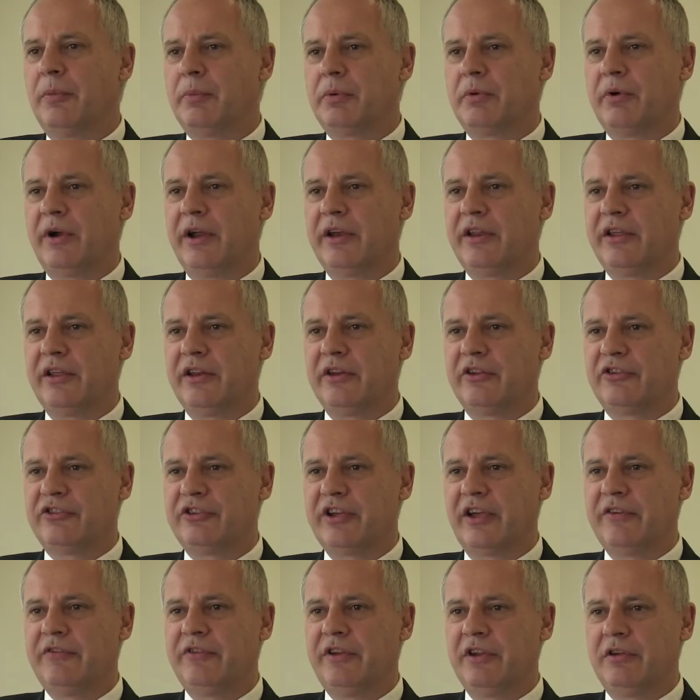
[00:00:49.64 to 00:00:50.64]
operating in a
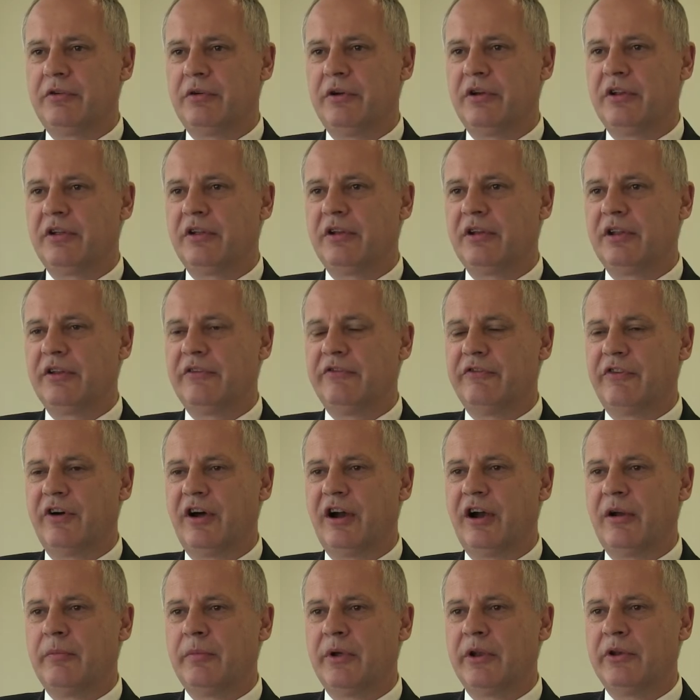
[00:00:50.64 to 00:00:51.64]
safety critical
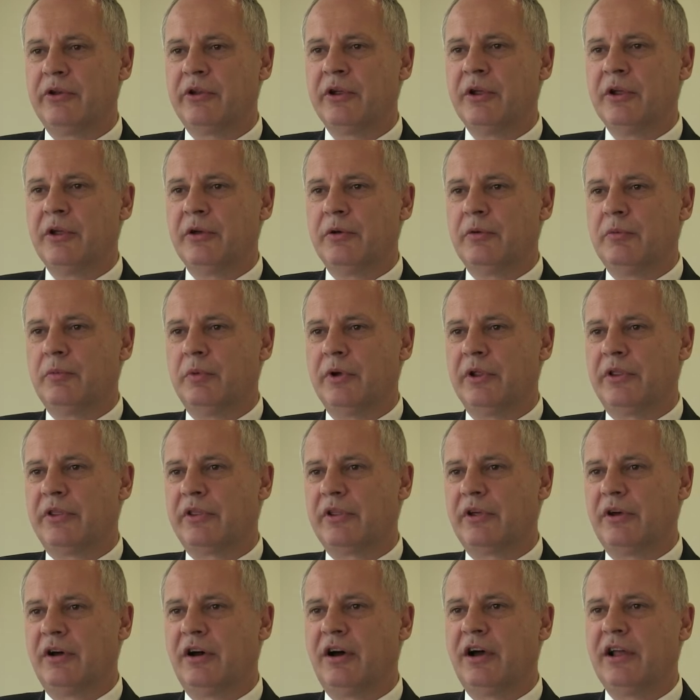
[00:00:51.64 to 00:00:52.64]
environment
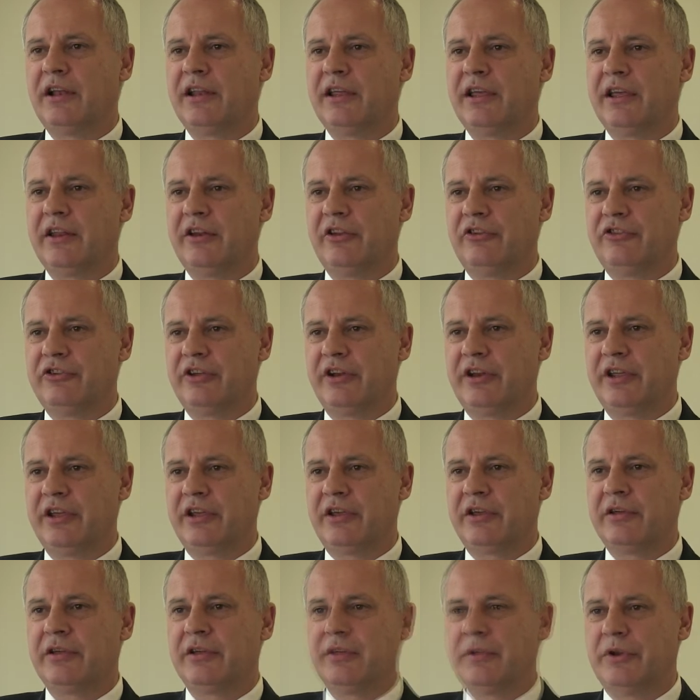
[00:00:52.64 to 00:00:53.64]
with highly energetic
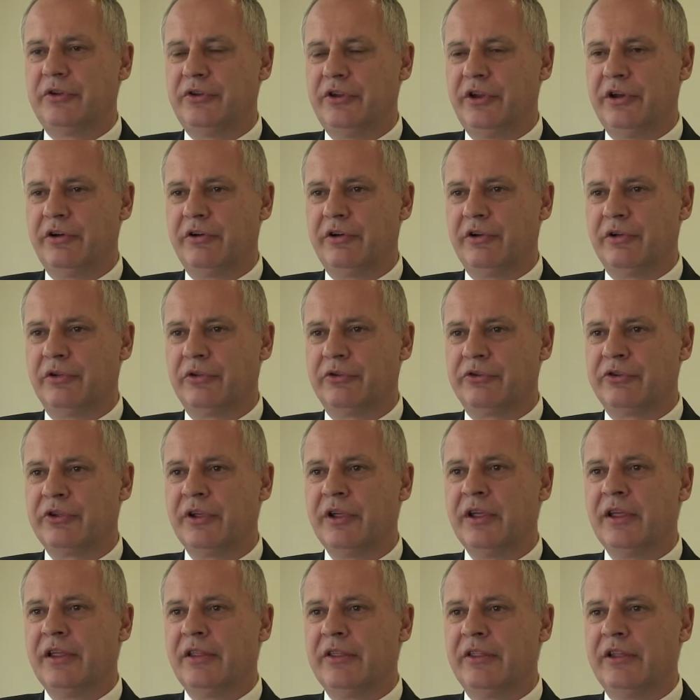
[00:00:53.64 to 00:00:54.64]
materials
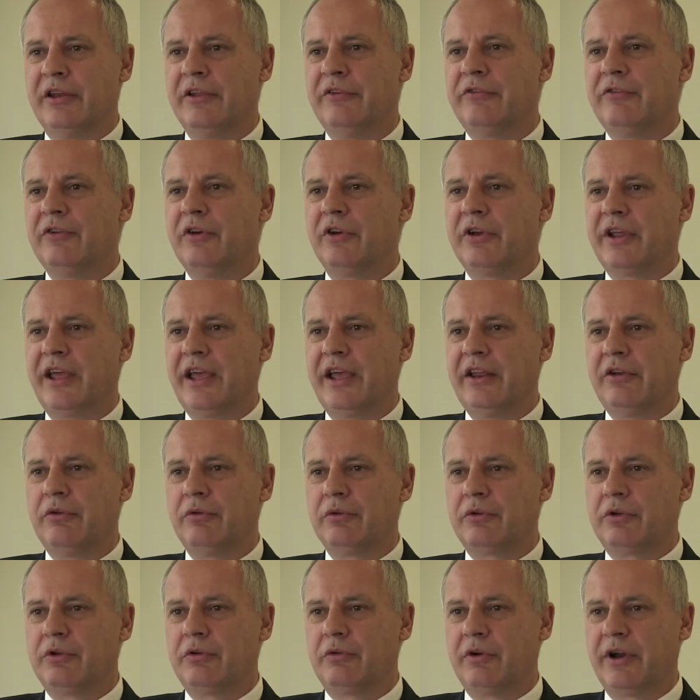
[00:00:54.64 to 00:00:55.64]
that if not
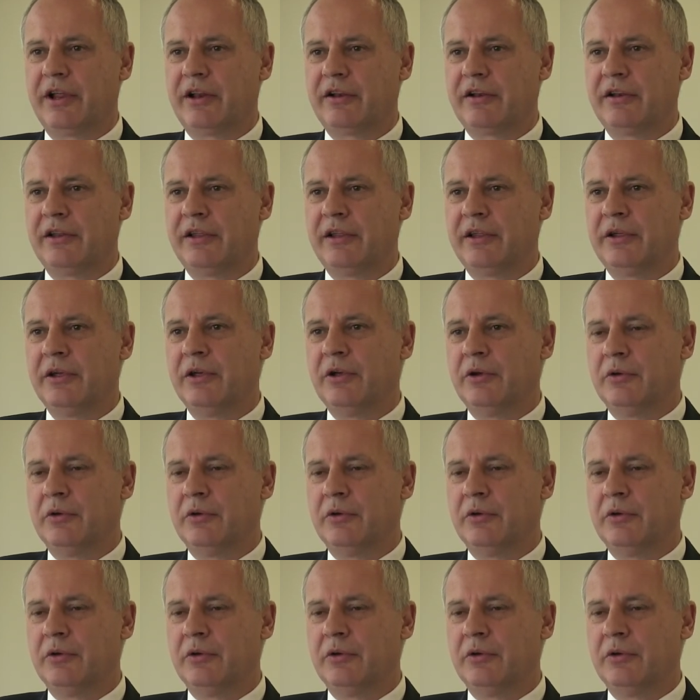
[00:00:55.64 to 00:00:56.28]
handled correctly